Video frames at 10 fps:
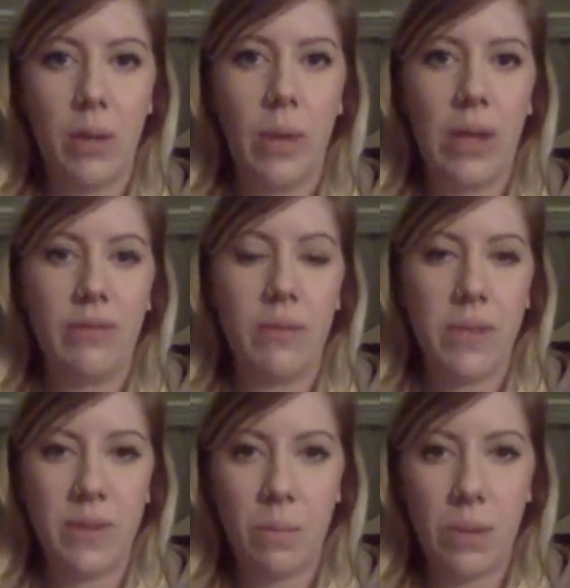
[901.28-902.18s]
away from
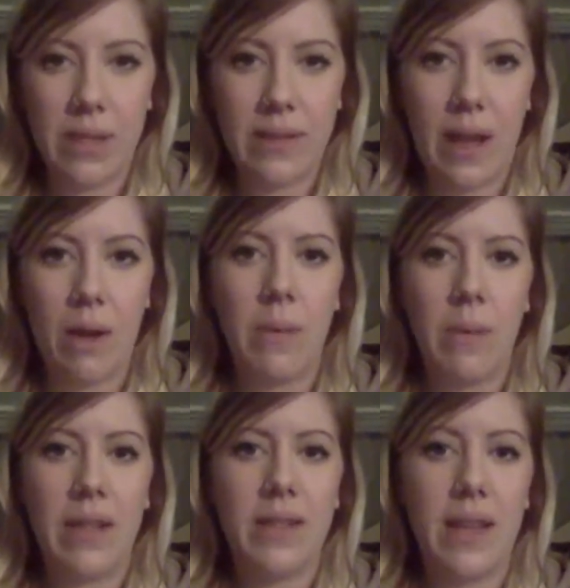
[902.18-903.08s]
this bliss out
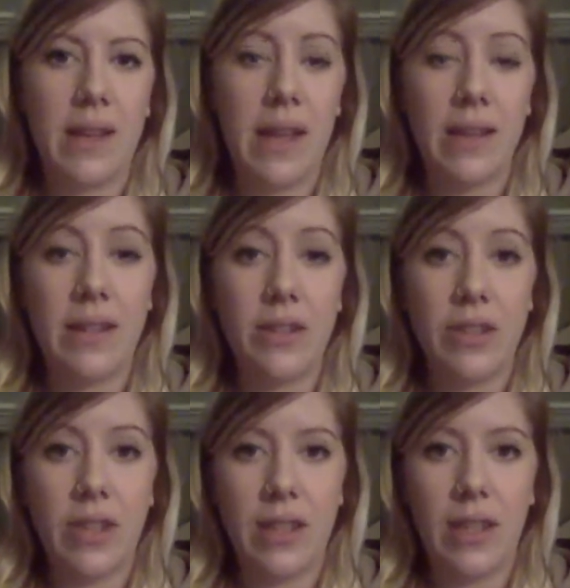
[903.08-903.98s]
mindset. Not that there's
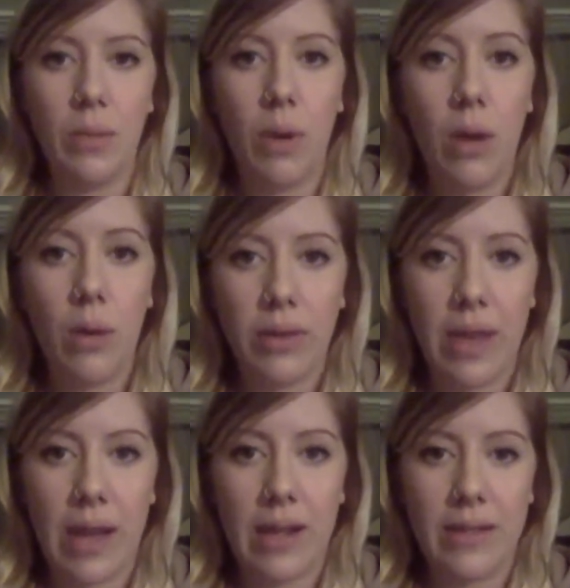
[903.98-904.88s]
anything wrong with
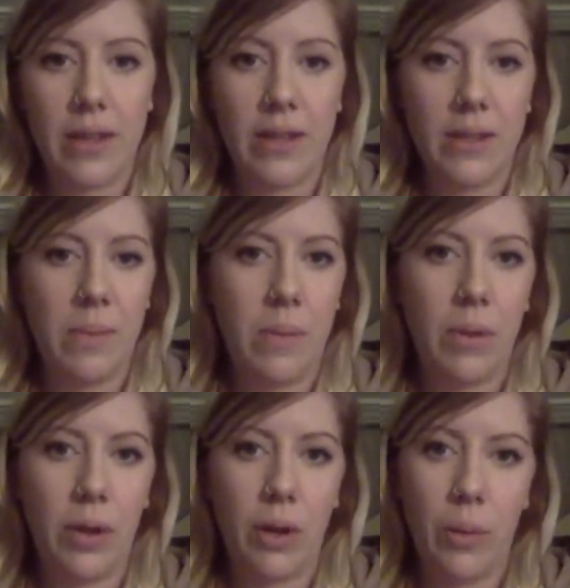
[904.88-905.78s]
that, as long as
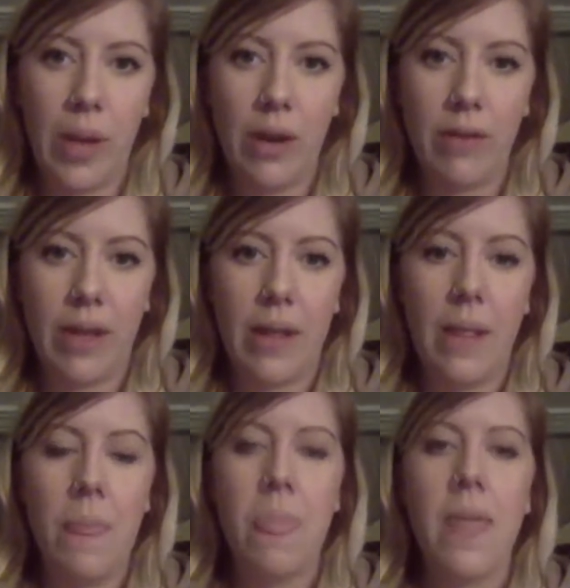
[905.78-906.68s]
people are aware of it.
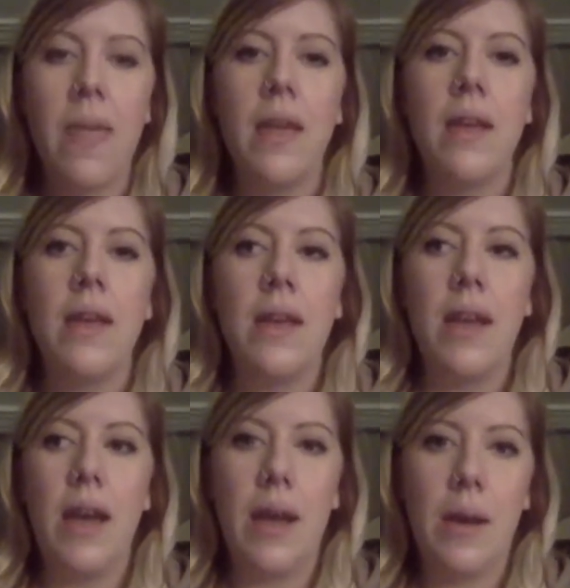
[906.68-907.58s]

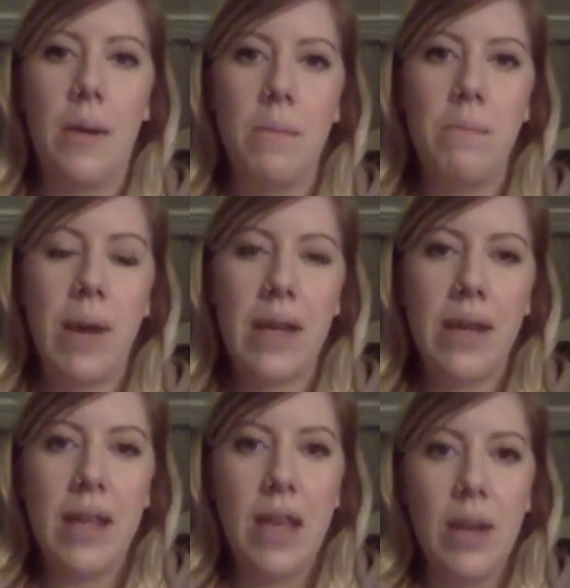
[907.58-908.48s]
But
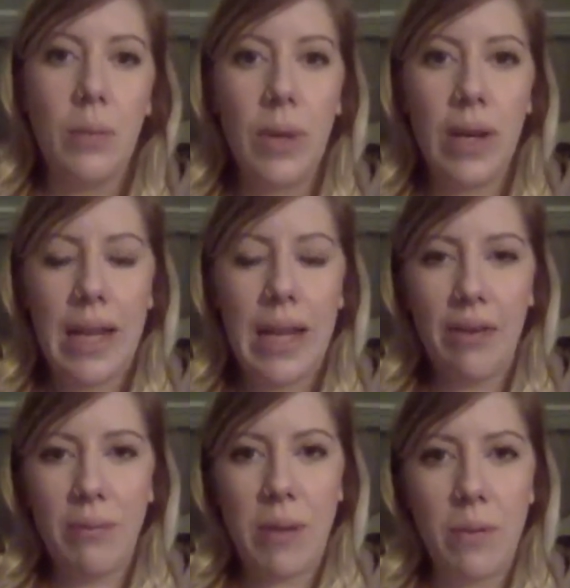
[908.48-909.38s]
when I
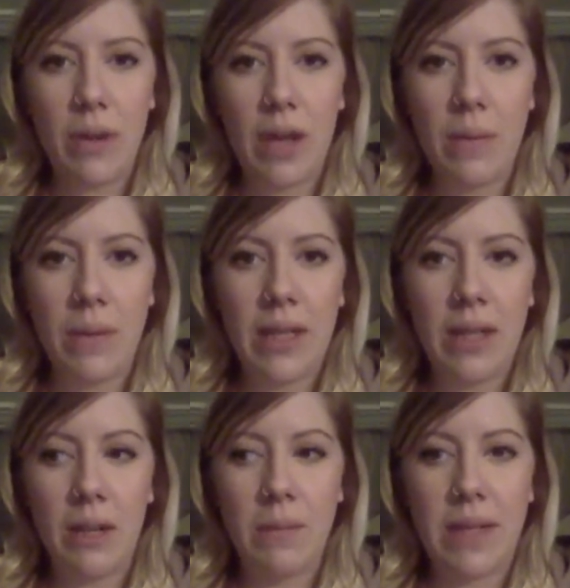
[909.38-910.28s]
have people come and get
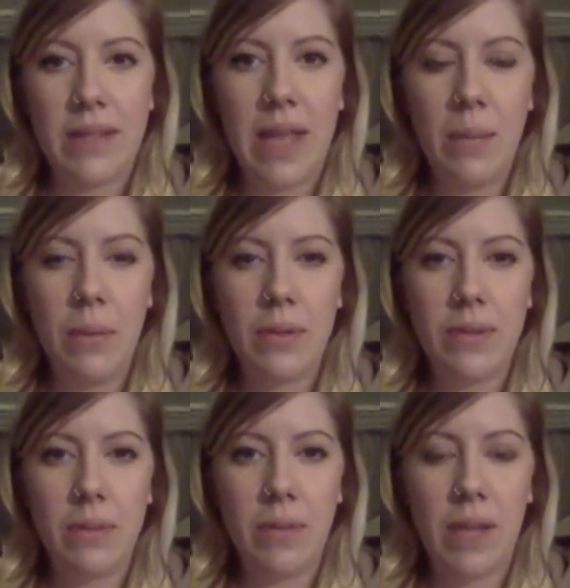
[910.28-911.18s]
on my table,
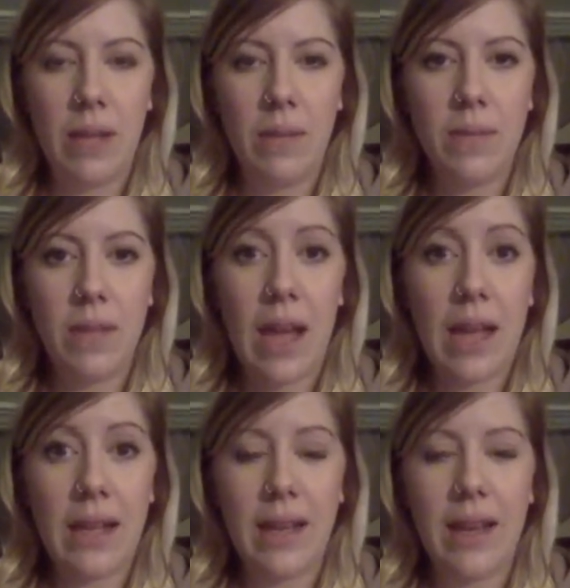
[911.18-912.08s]
sometimes
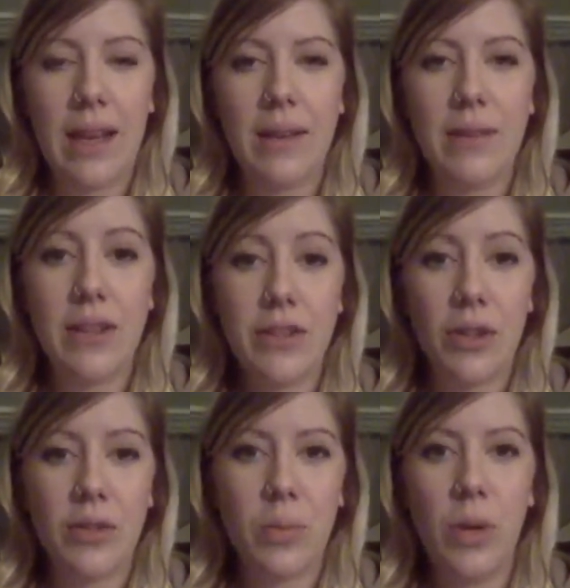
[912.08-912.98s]
there's
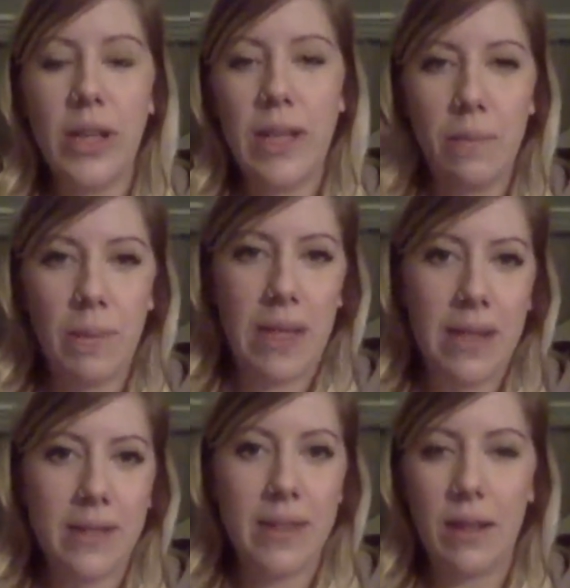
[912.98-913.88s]
a working
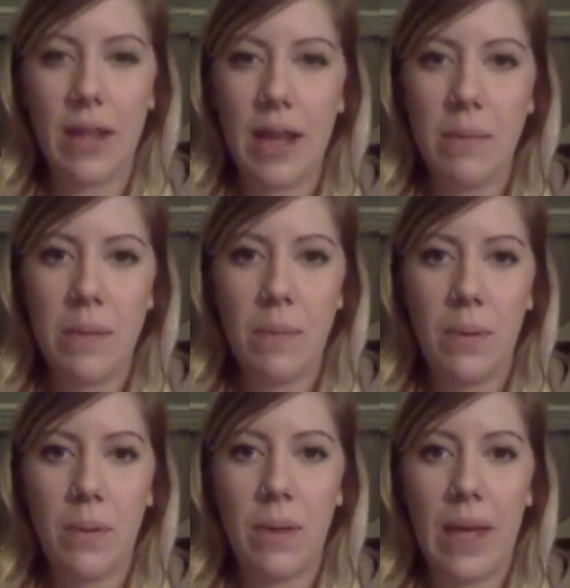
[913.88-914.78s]
piece that a lot of
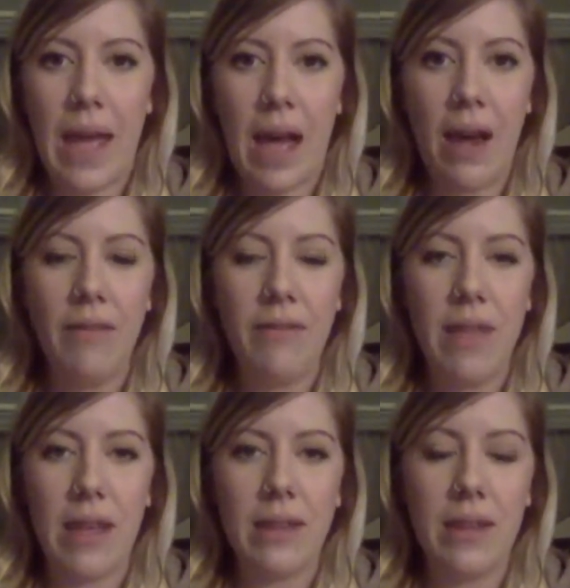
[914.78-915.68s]
people have that,